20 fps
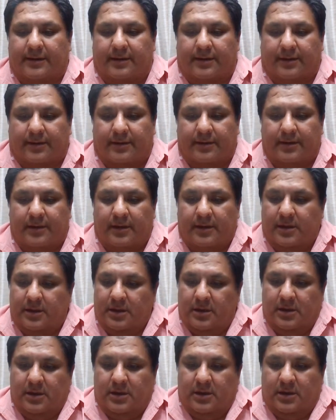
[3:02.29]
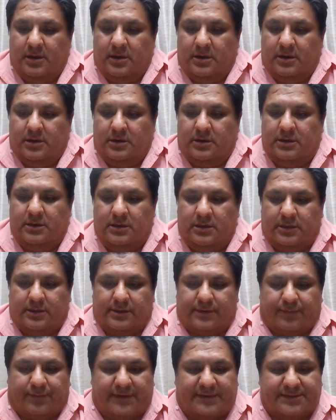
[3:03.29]

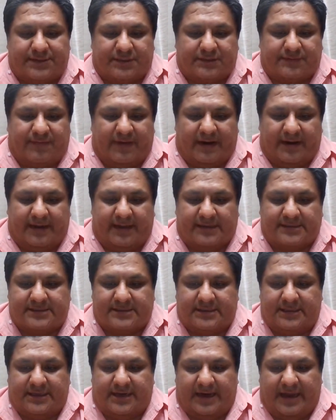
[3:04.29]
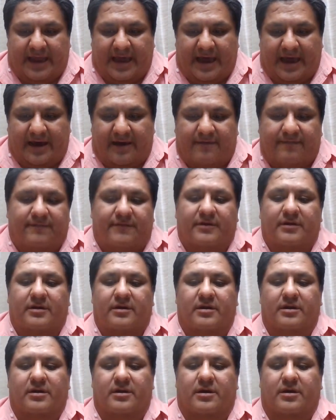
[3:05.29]
the research findings that I have,
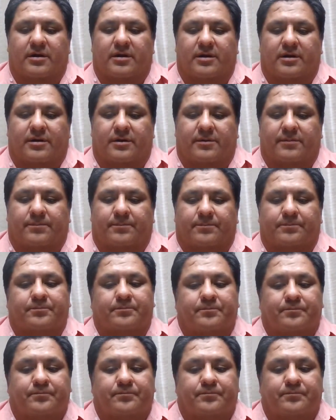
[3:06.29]
um,